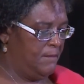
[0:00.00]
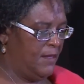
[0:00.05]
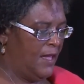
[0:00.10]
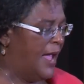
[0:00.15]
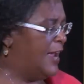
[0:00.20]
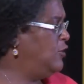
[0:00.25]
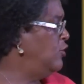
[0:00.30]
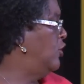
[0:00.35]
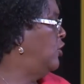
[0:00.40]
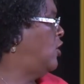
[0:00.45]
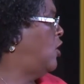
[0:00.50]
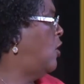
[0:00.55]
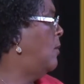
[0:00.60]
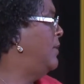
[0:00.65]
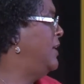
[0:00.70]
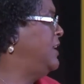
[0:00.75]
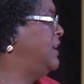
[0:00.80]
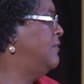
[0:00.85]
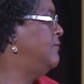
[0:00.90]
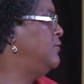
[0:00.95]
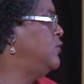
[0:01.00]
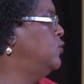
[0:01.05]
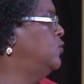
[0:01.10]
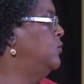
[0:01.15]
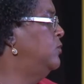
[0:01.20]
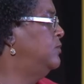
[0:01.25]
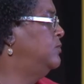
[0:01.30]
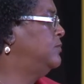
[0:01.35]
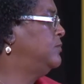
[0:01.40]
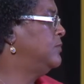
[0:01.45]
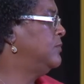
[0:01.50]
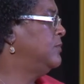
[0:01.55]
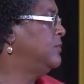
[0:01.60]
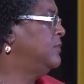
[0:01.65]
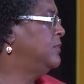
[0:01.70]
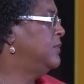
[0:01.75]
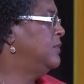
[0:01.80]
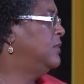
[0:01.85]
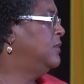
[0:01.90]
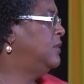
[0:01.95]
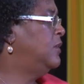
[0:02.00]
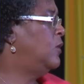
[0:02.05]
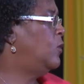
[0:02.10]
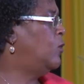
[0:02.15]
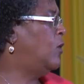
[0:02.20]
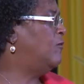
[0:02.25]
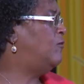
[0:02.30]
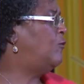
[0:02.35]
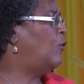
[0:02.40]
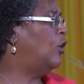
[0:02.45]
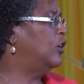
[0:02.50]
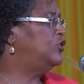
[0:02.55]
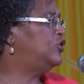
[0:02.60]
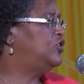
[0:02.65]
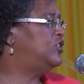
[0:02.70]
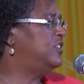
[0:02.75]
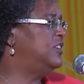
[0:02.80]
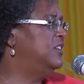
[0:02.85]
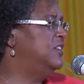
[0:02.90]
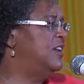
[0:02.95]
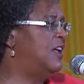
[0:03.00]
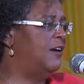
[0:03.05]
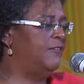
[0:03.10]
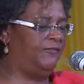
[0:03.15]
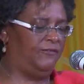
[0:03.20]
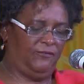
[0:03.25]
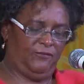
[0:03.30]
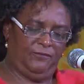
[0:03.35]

I don't know how many of you were fortunate enough